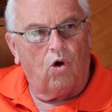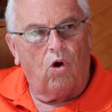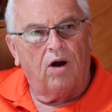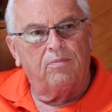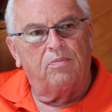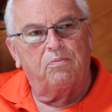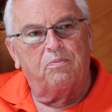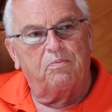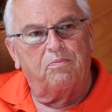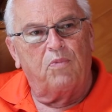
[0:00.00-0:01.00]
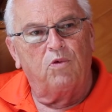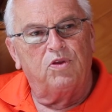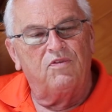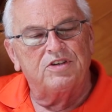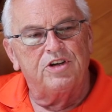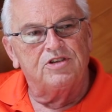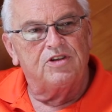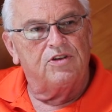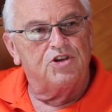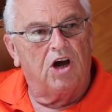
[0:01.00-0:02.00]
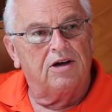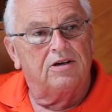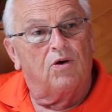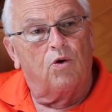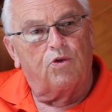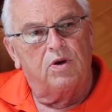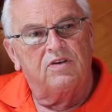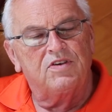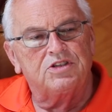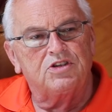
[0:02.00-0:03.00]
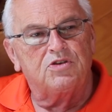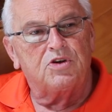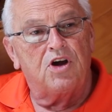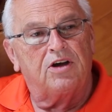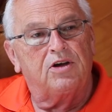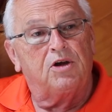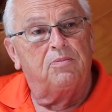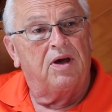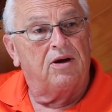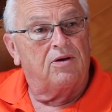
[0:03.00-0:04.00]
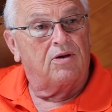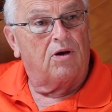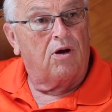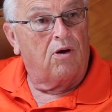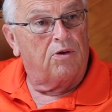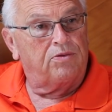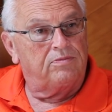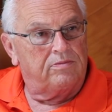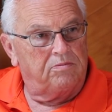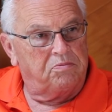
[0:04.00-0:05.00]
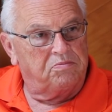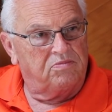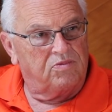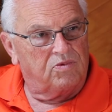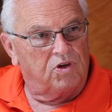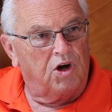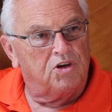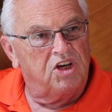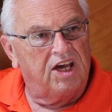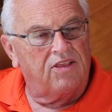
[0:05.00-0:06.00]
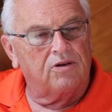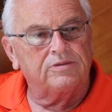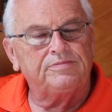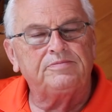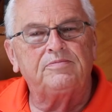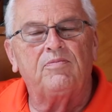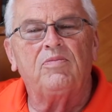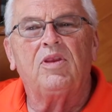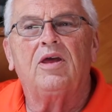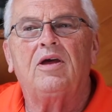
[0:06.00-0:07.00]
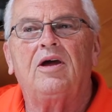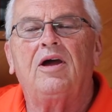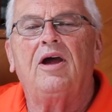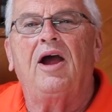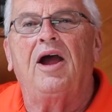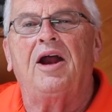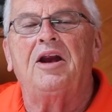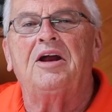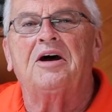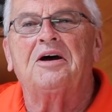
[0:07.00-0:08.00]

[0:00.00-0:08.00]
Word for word: on both divisions of the jug, or 3 divisions of the jug. You could bet on all, together. And